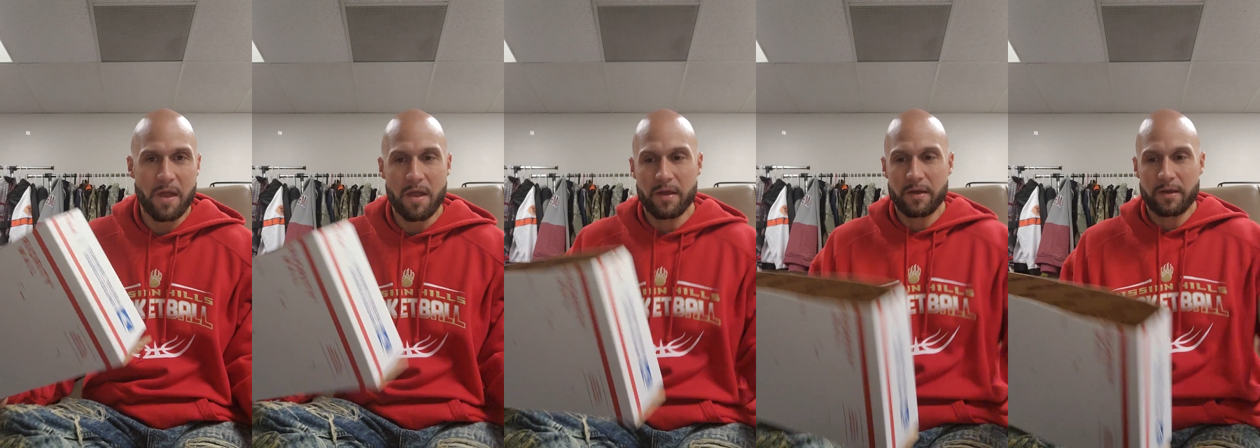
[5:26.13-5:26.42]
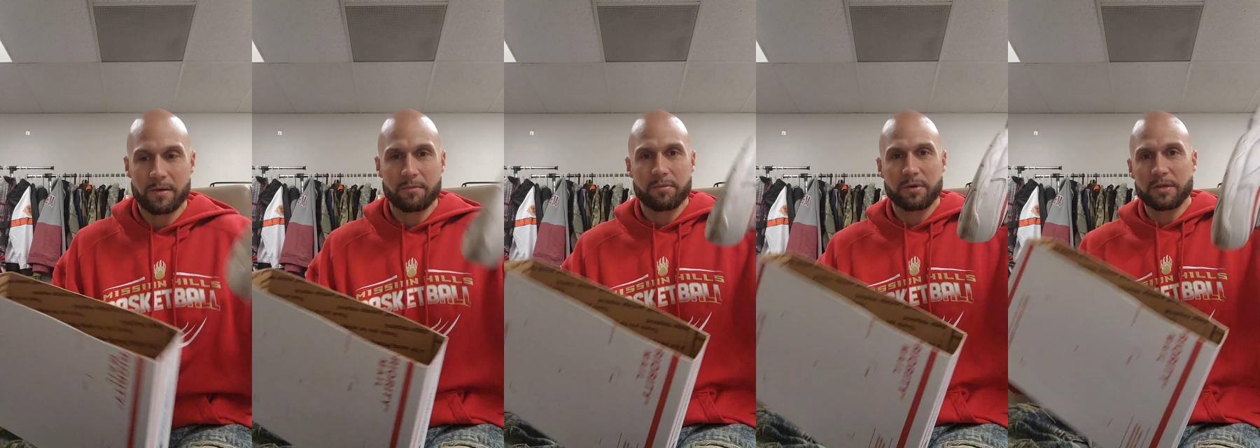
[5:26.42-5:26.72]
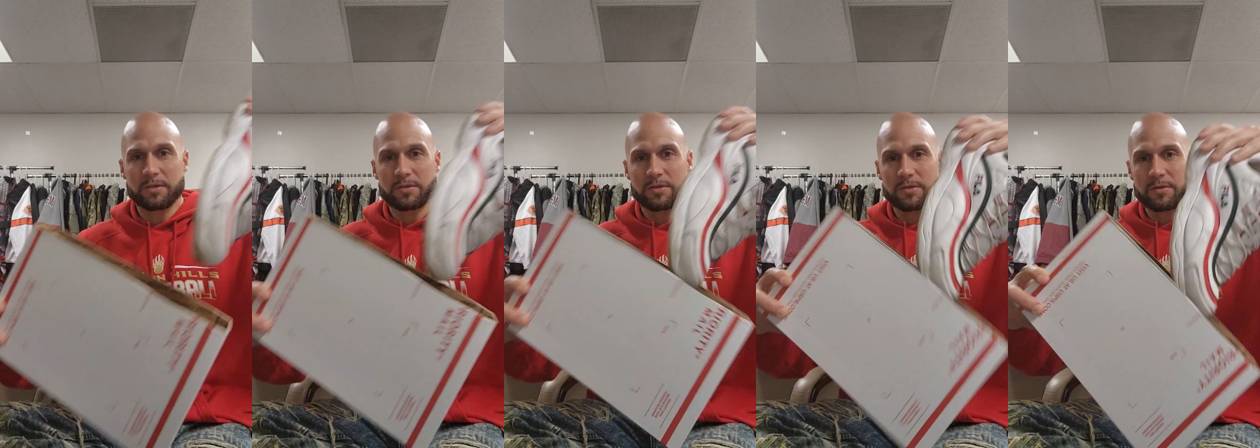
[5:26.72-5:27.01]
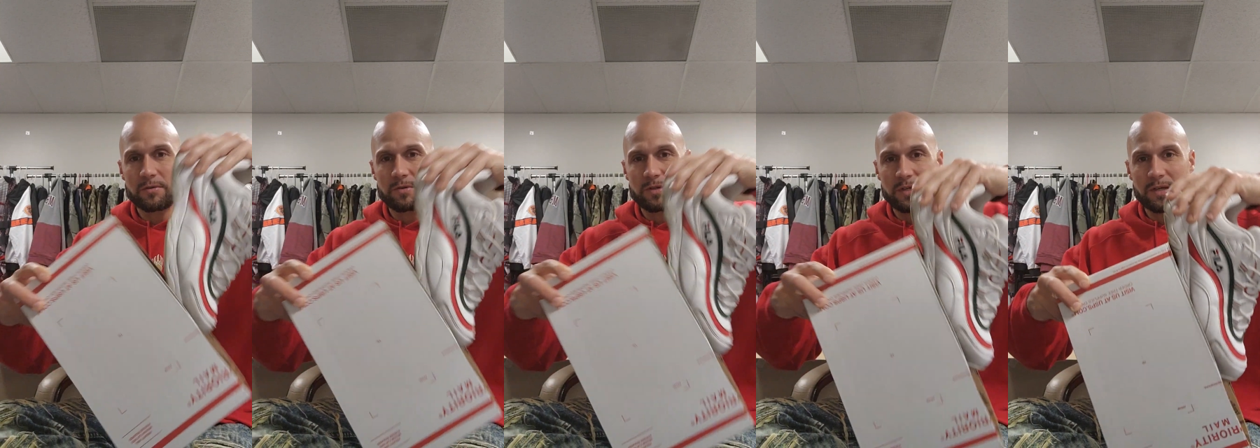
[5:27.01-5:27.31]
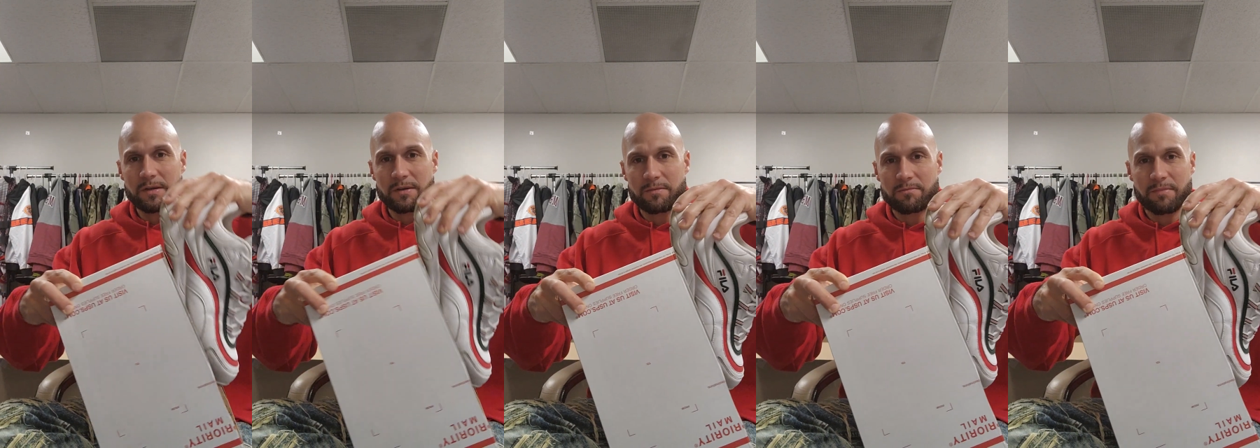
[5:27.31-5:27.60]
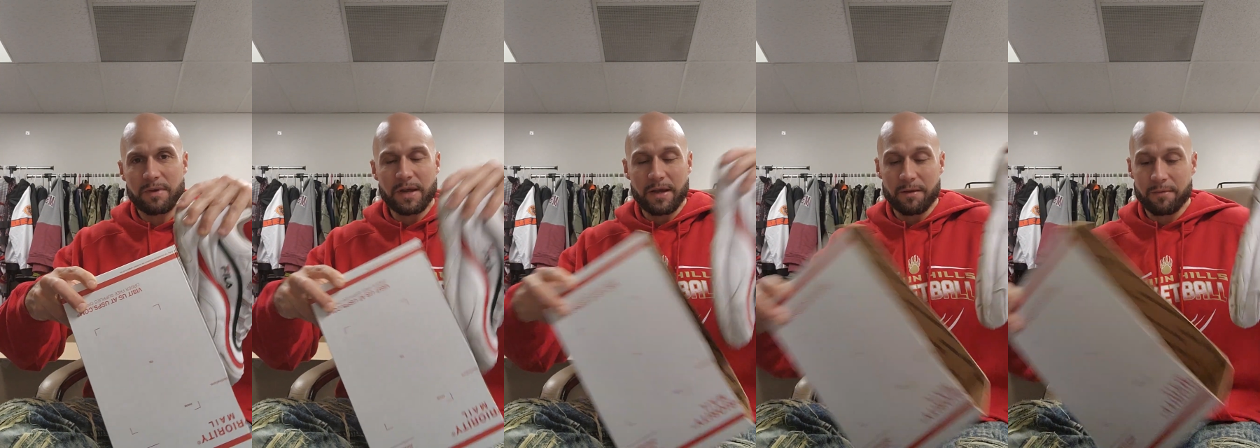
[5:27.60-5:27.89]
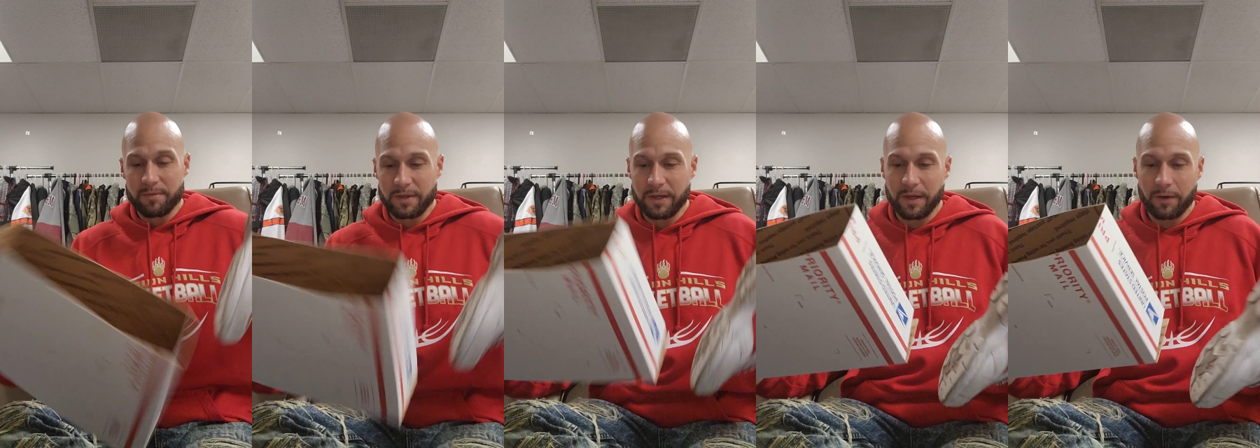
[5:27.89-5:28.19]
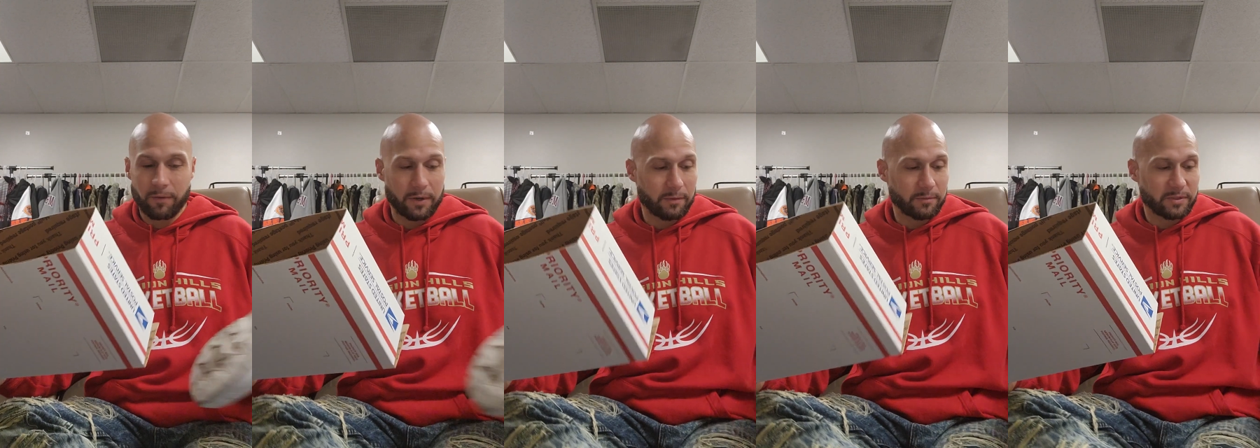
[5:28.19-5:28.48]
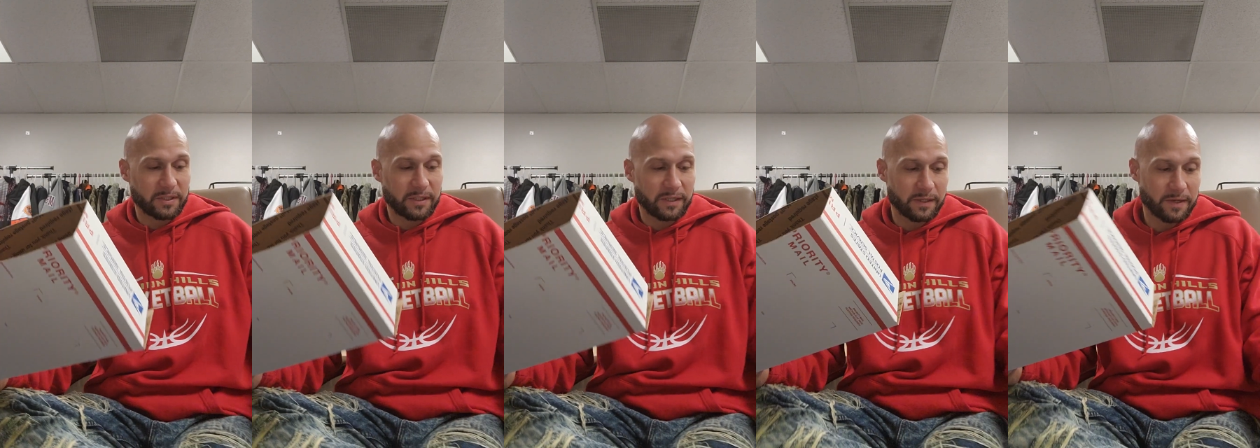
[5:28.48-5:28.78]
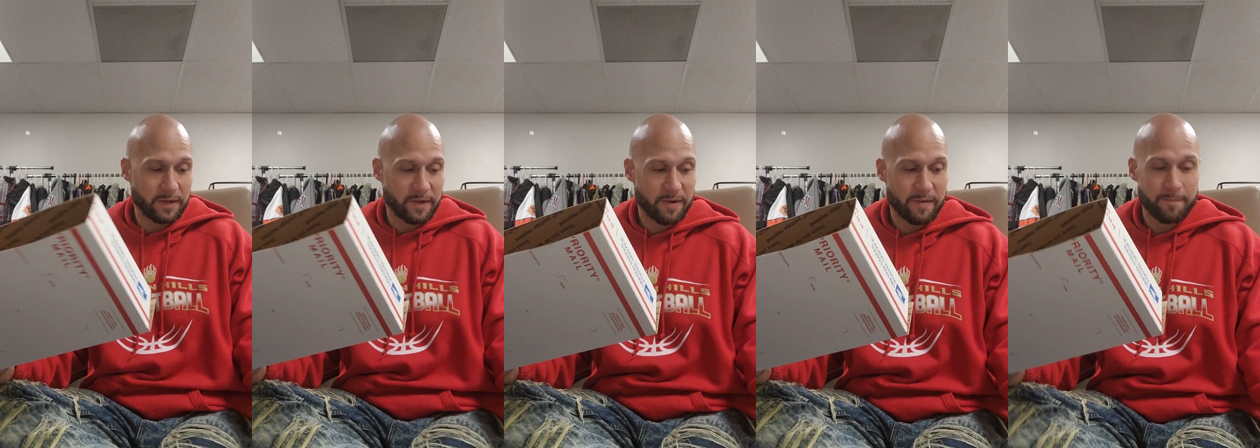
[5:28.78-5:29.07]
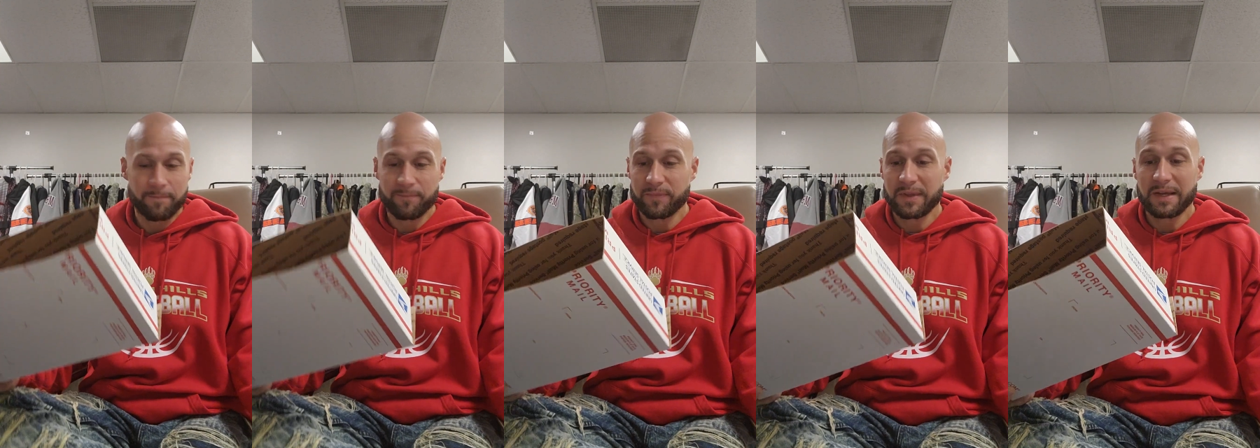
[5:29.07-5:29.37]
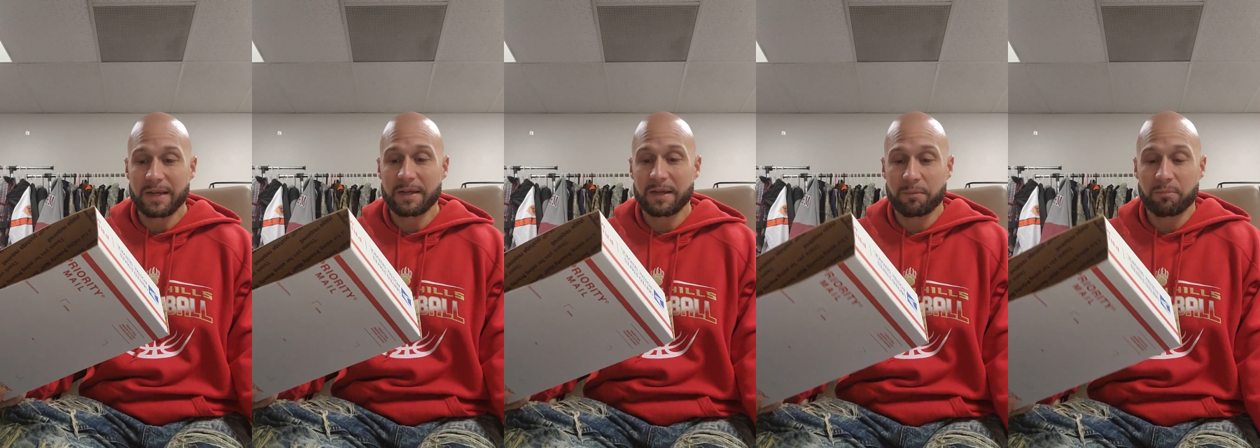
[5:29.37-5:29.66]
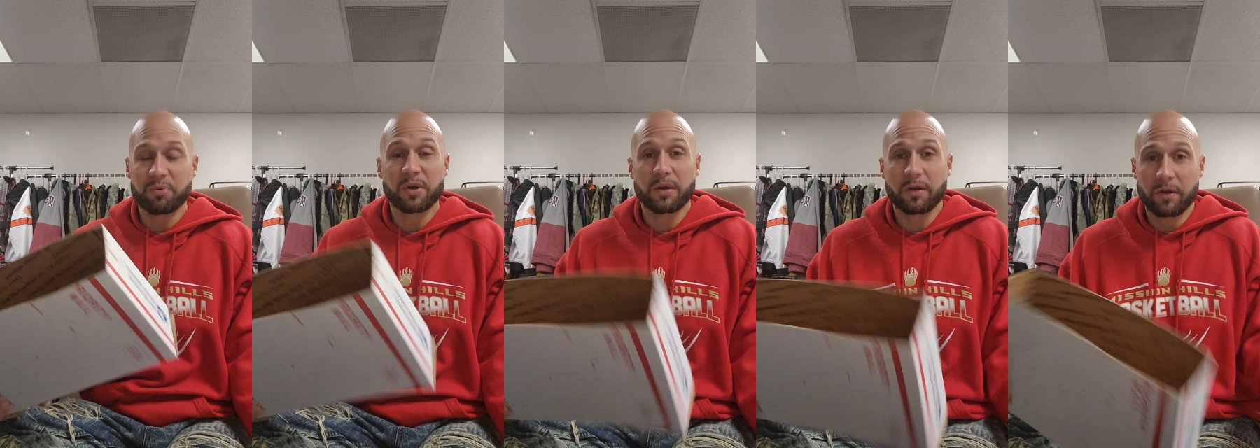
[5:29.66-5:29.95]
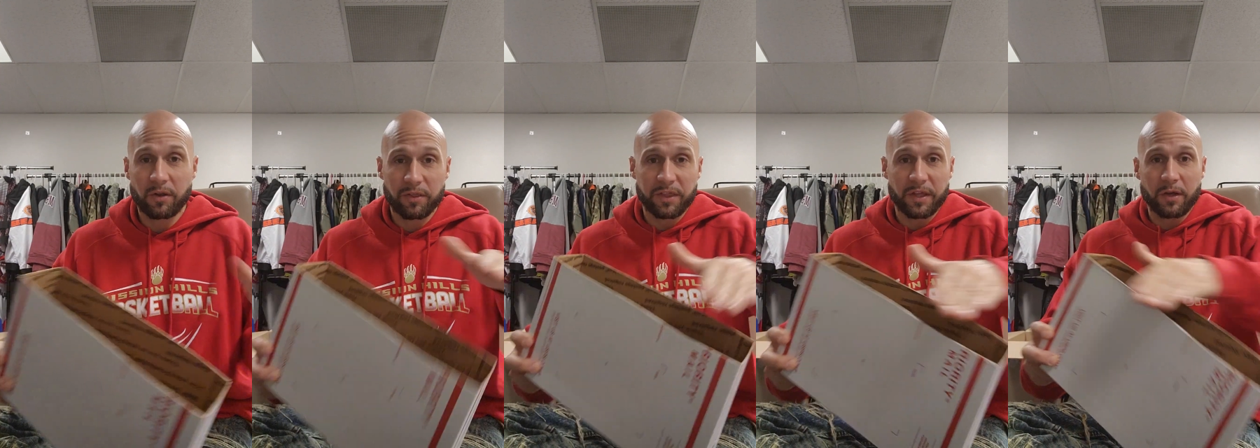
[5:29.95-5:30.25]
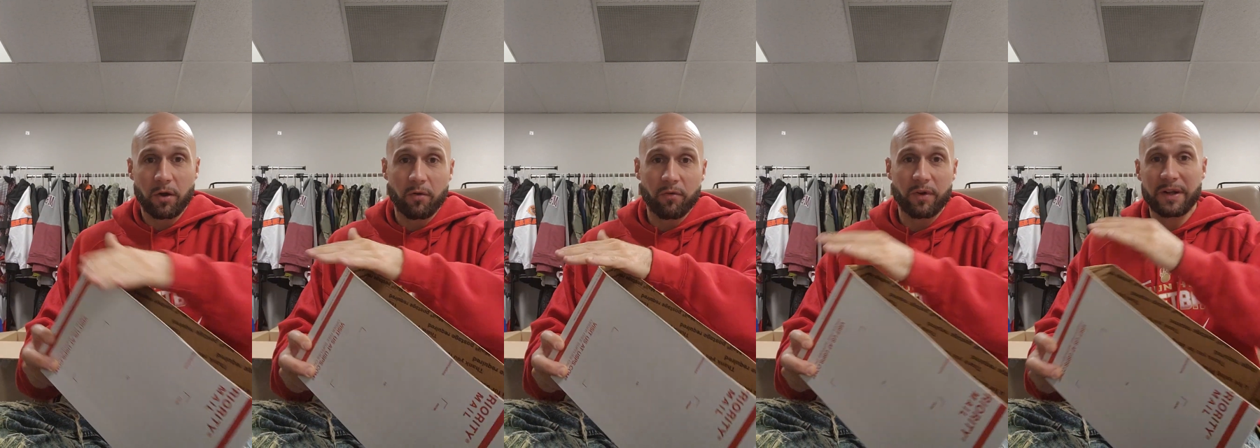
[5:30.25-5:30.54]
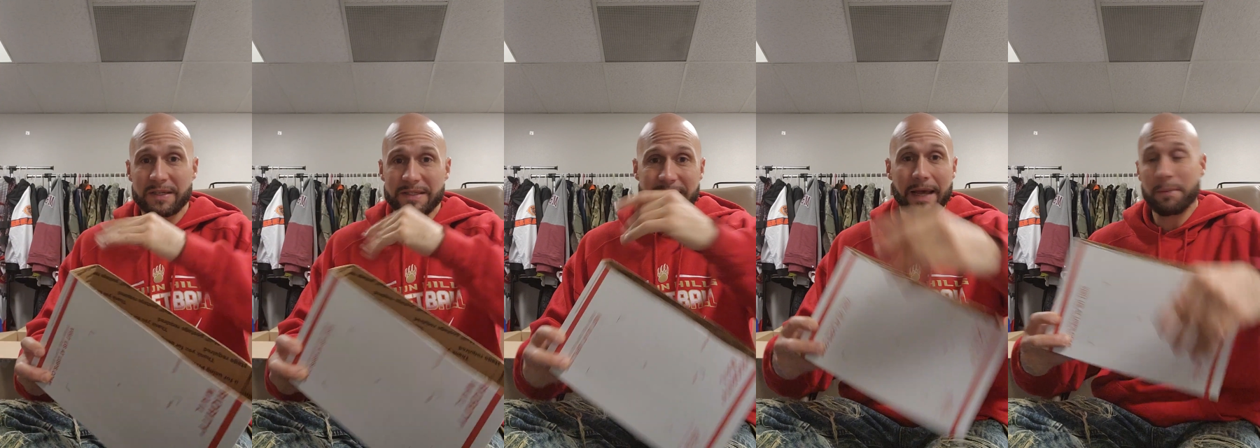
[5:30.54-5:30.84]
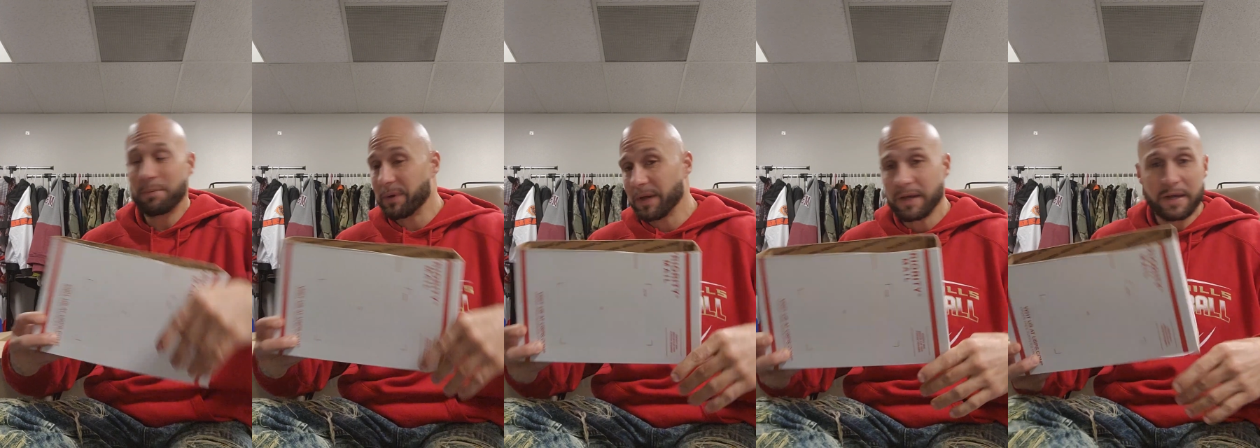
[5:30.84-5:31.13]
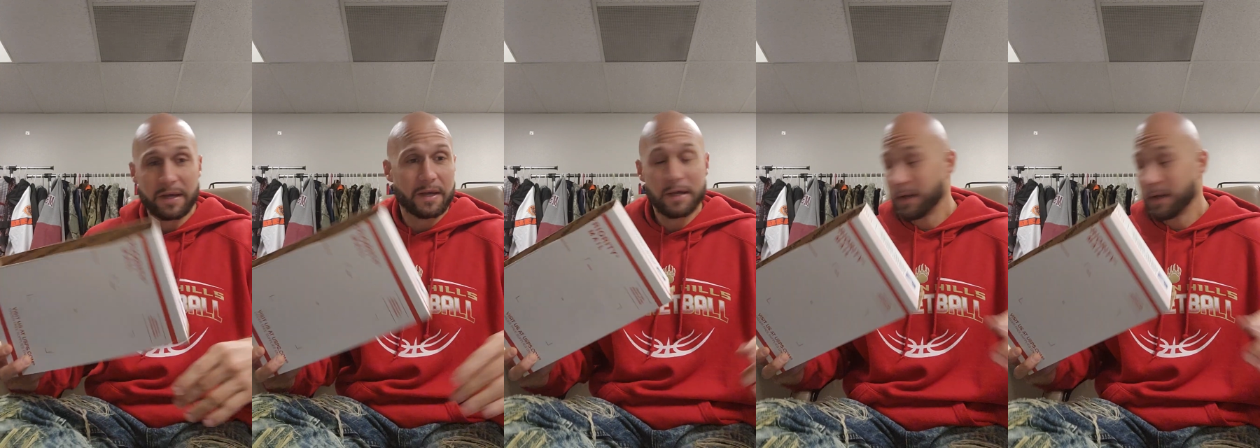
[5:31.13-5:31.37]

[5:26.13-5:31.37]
Put your shoes in, bam. You get what I'm saying? Put a little thing over it, tape it.